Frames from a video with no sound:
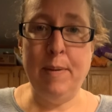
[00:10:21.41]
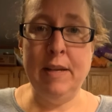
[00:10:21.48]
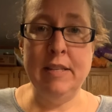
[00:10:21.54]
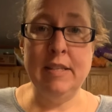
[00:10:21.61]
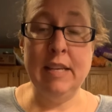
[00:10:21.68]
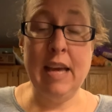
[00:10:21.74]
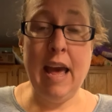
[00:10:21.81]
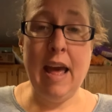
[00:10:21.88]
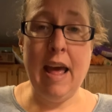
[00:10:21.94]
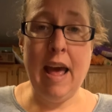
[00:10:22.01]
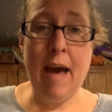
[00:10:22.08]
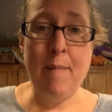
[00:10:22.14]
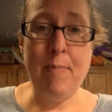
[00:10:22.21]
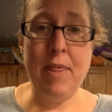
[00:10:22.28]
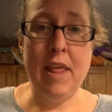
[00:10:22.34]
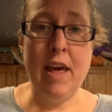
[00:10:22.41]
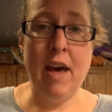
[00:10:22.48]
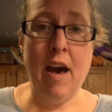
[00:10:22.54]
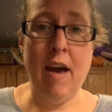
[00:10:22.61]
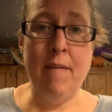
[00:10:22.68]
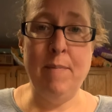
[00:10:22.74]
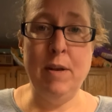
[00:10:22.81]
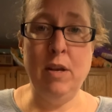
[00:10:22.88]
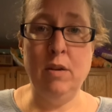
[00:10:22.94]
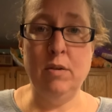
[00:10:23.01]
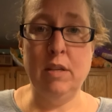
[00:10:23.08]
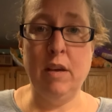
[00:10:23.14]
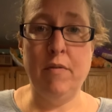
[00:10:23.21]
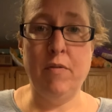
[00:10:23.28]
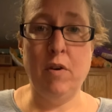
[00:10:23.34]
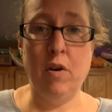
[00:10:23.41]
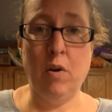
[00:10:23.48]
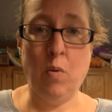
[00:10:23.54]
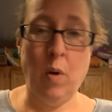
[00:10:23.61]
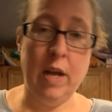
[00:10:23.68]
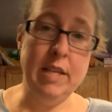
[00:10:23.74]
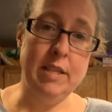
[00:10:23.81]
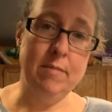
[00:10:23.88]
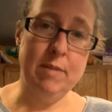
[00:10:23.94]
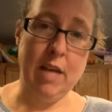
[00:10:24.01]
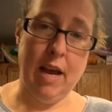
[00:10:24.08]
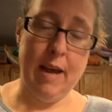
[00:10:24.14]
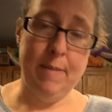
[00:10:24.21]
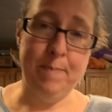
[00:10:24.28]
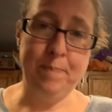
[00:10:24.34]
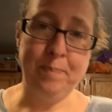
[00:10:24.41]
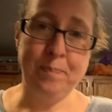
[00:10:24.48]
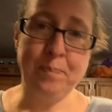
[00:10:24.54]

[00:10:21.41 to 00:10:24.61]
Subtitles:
It's an app that I've been using for quite some time.